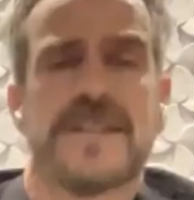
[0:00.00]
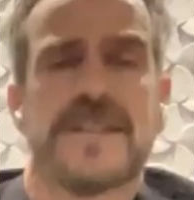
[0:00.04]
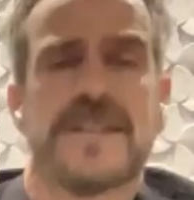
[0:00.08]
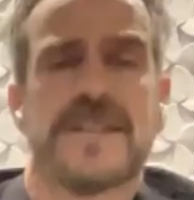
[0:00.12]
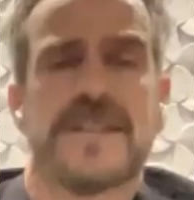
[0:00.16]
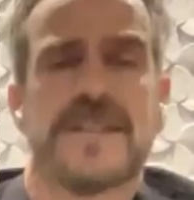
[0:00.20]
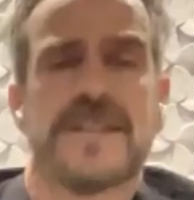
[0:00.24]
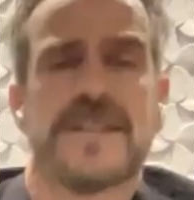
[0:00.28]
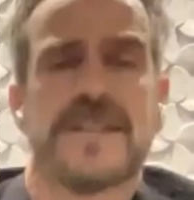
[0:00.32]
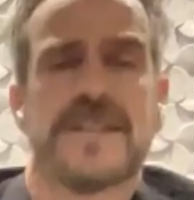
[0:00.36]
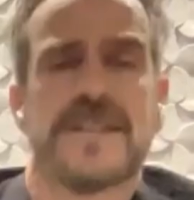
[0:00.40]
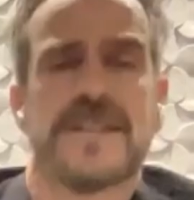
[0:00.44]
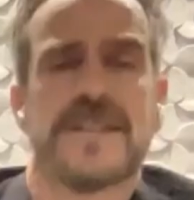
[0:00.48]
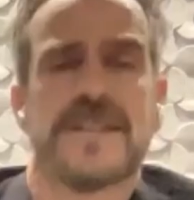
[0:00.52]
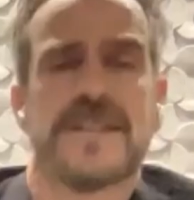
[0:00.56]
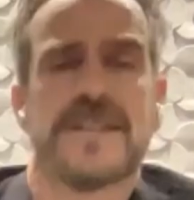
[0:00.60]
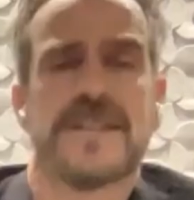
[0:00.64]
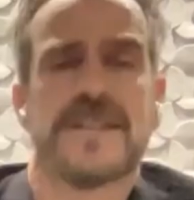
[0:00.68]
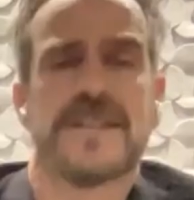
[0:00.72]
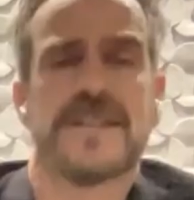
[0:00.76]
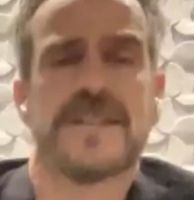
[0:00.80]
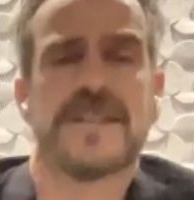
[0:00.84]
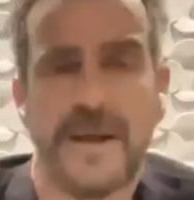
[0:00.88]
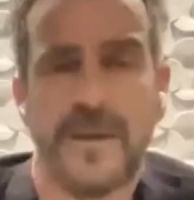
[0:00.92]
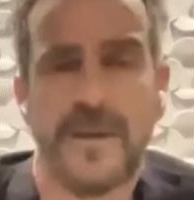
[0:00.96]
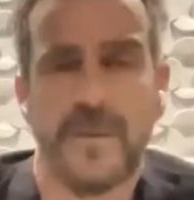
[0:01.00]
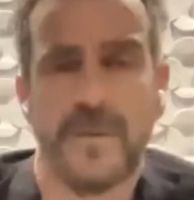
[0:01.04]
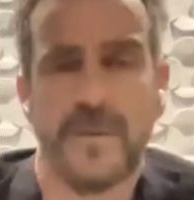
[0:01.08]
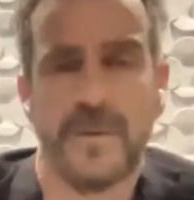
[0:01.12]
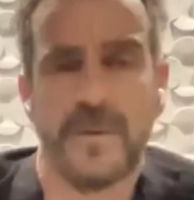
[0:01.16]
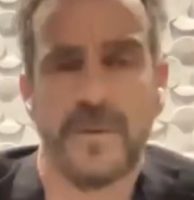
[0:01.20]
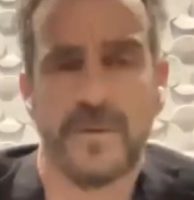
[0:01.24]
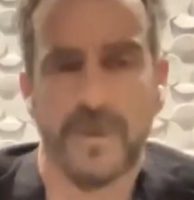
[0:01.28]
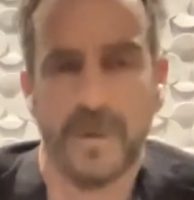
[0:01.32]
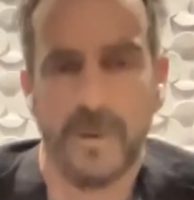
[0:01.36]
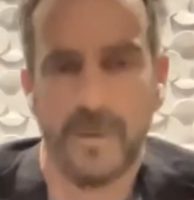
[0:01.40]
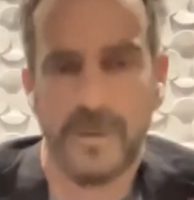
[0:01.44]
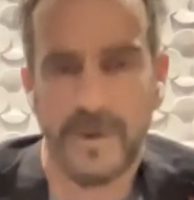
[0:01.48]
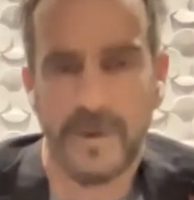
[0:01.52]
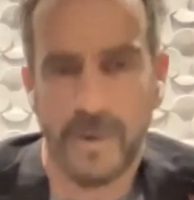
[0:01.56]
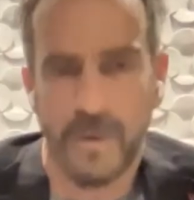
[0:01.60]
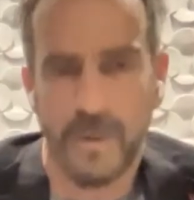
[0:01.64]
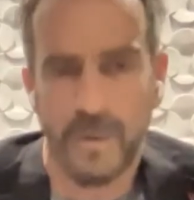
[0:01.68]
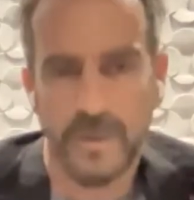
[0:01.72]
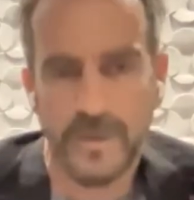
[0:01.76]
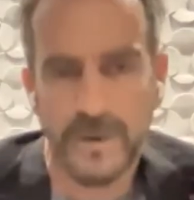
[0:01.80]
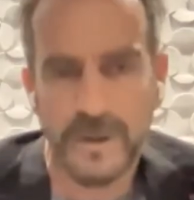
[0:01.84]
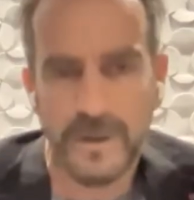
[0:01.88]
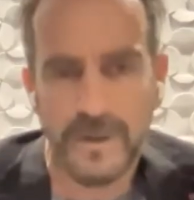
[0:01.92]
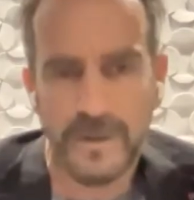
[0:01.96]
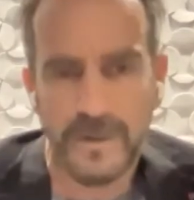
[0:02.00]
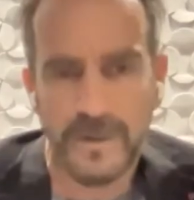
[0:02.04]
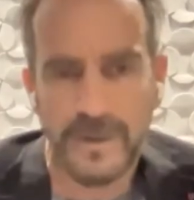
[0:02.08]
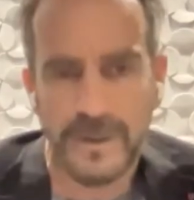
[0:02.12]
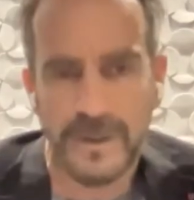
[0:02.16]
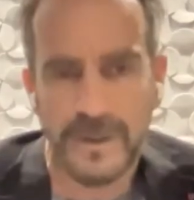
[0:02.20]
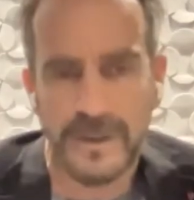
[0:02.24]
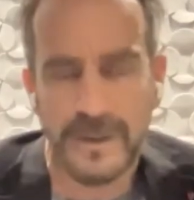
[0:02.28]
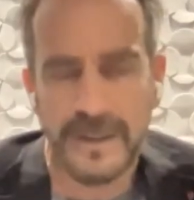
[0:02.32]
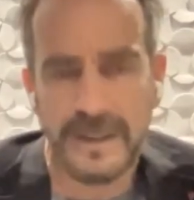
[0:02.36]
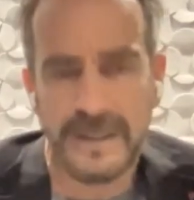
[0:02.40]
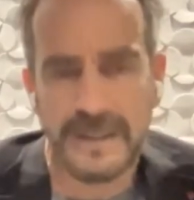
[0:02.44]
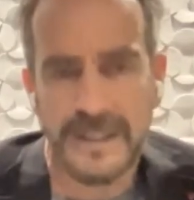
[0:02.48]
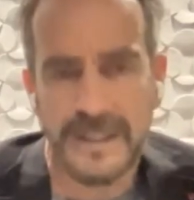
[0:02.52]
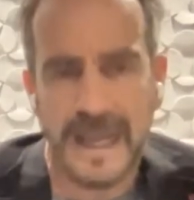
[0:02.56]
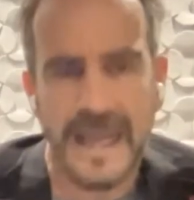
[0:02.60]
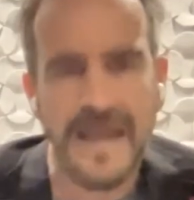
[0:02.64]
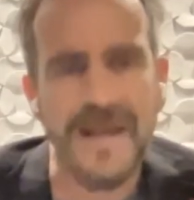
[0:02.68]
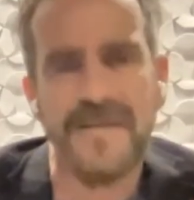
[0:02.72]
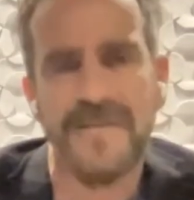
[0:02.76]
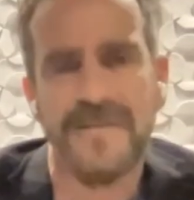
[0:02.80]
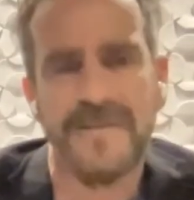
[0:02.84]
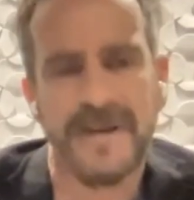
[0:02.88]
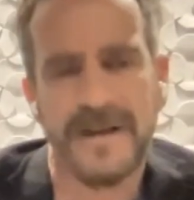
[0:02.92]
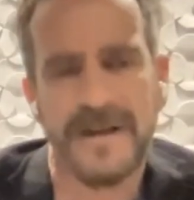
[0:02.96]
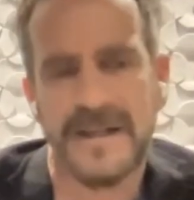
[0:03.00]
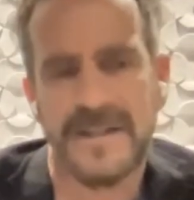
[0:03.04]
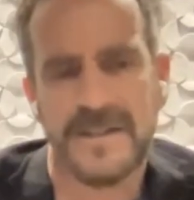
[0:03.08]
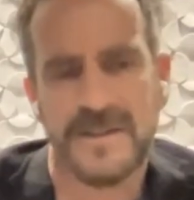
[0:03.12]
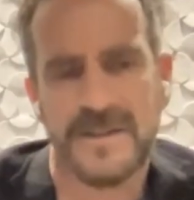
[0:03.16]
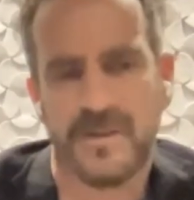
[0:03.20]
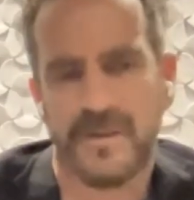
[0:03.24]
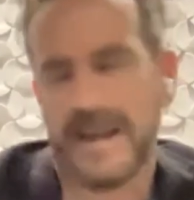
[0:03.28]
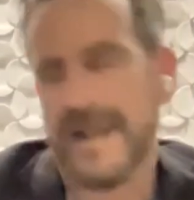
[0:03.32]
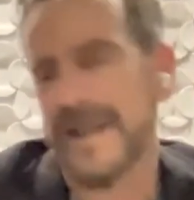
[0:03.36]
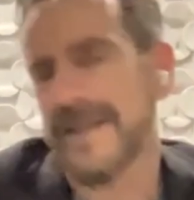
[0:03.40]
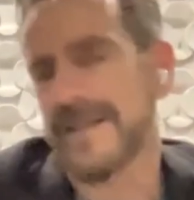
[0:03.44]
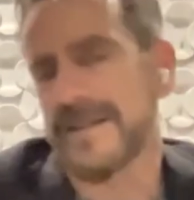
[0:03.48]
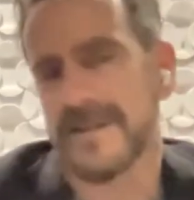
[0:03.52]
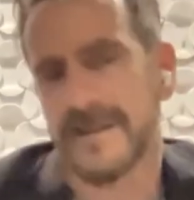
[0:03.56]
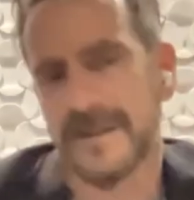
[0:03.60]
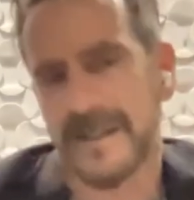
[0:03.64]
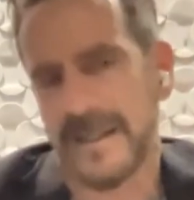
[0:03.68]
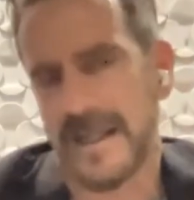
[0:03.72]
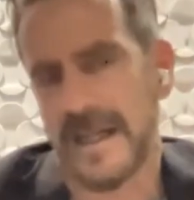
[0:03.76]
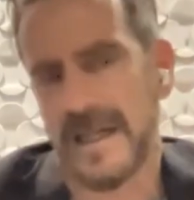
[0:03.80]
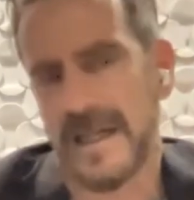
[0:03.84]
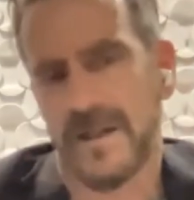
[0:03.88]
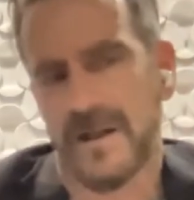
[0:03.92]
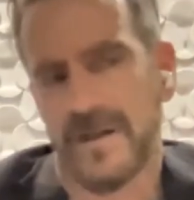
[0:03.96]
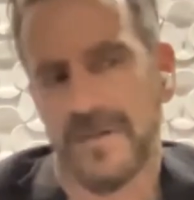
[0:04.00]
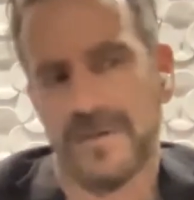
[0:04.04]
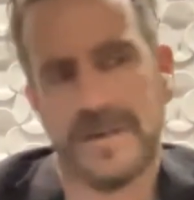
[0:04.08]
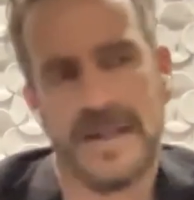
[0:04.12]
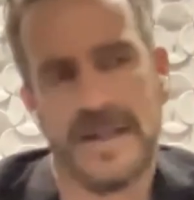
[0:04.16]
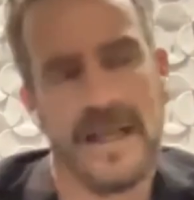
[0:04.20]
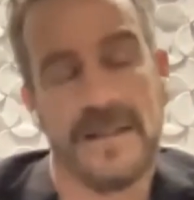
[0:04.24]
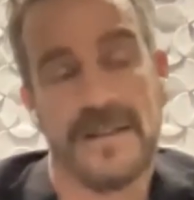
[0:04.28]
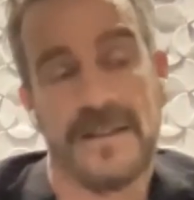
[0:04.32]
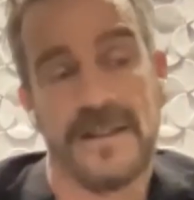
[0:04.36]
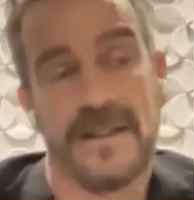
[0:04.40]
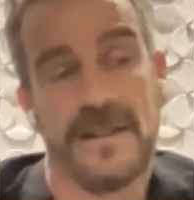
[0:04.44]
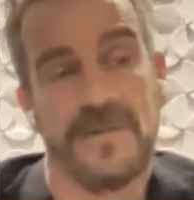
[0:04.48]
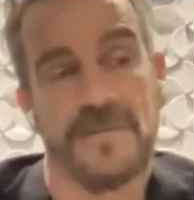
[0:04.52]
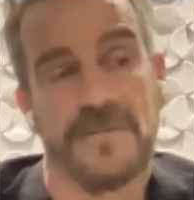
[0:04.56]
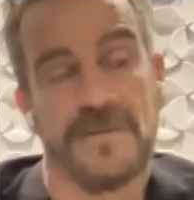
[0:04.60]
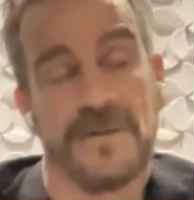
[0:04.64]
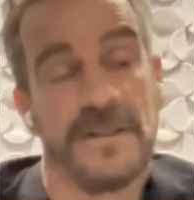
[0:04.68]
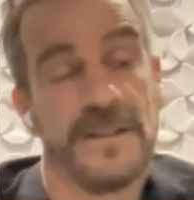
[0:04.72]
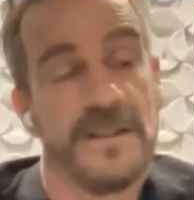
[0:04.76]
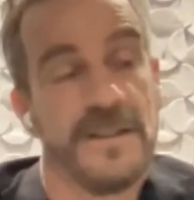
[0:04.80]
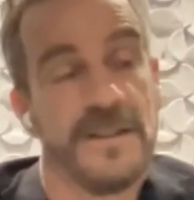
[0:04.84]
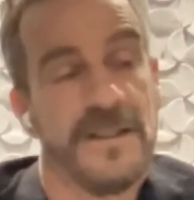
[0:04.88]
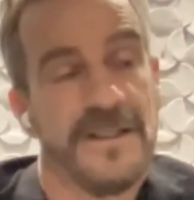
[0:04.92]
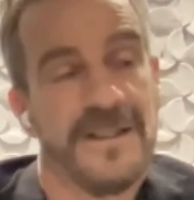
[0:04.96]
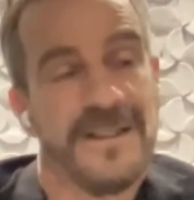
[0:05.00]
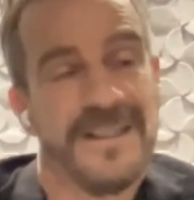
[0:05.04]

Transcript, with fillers: accepting the way that we're growing older in in life, and it's great. And I love the idea of.